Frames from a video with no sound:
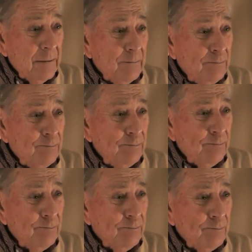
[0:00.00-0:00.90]

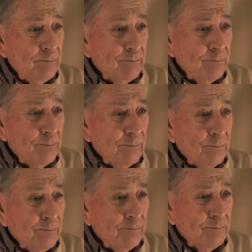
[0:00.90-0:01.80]
also,
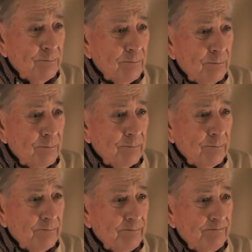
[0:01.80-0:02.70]
in the summer, you went
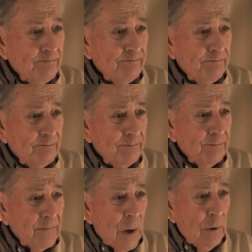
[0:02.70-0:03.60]
swimming. What
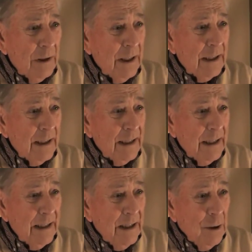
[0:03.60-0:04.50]
was some of these places
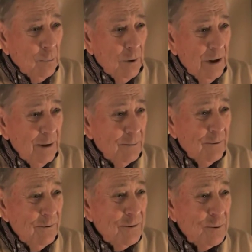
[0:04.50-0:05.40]
you went? Well,
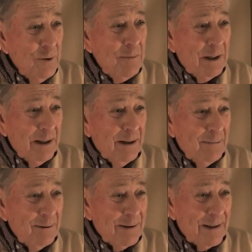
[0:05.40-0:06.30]
with the swimming, that
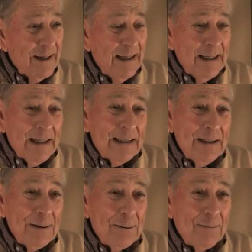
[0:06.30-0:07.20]
was
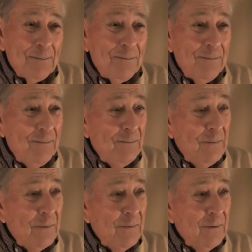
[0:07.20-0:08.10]
another
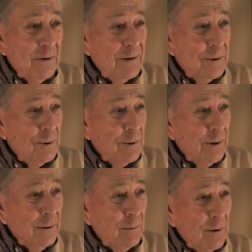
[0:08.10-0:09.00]

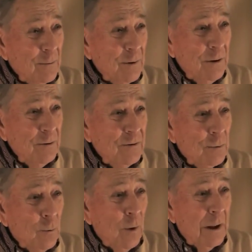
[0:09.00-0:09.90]
story where we used to
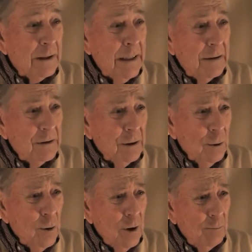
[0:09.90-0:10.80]
walk down to
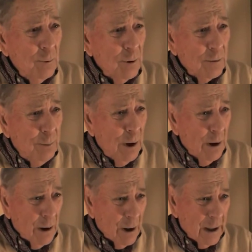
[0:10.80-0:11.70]
Longbrook
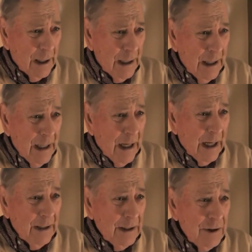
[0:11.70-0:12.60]
Park,
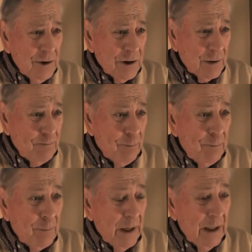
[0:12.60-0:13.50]
and they just
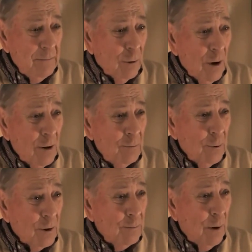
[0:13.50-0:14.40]
made
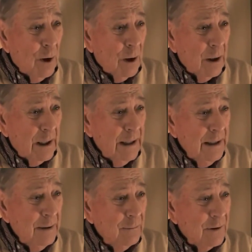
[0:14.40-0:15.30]
Longbrook Park,
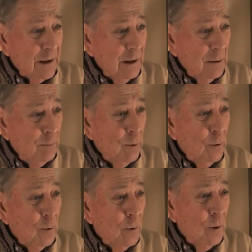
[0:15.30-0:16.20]
and there was a little
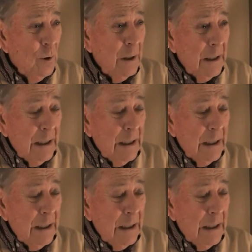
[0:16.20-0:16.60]
pool.